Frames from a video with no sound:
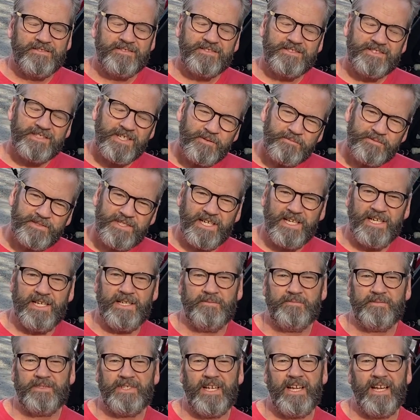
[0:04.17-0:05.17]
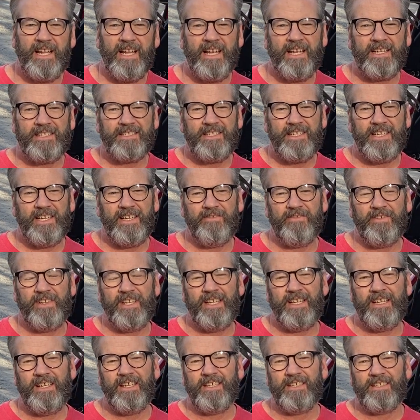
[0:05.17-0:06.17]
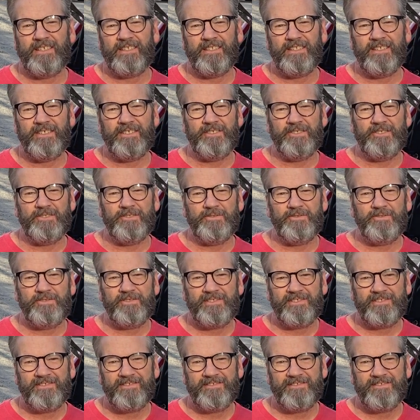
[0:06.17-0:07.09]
Sometimes that activity includes,